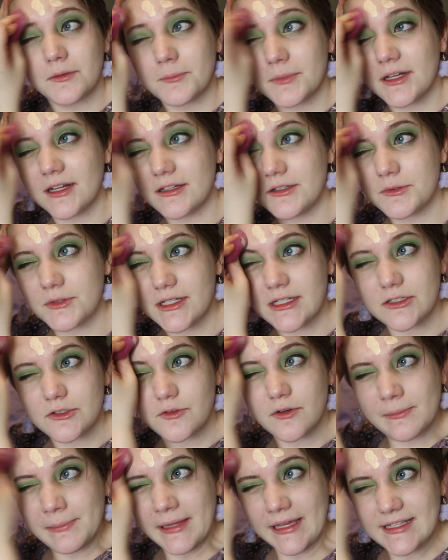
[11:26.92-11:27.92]
But I do need to
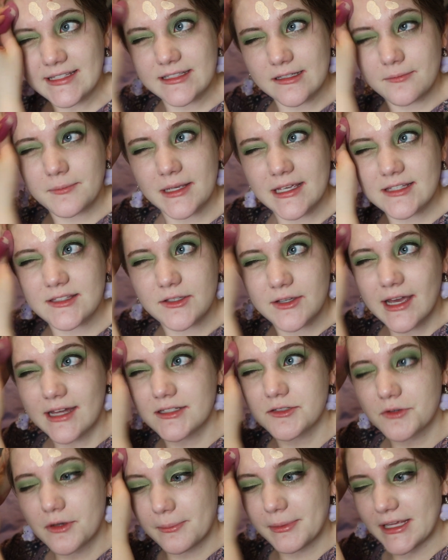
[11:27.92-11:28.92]
replace it because you got
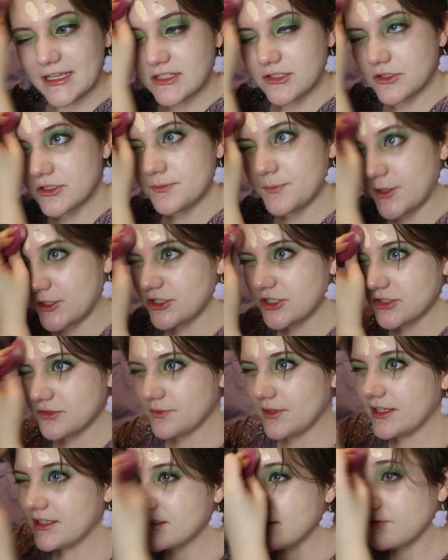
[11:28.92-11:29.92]
to replace your sponges
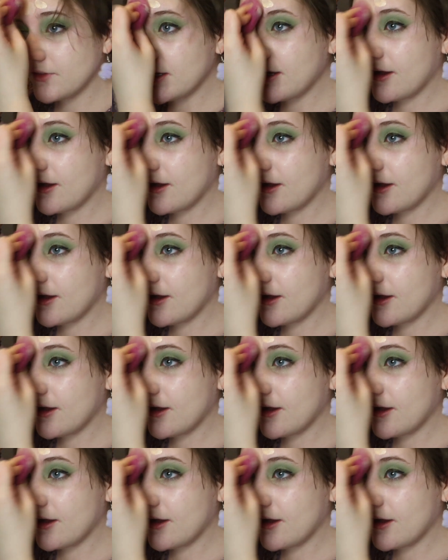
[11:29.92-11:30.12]
relatively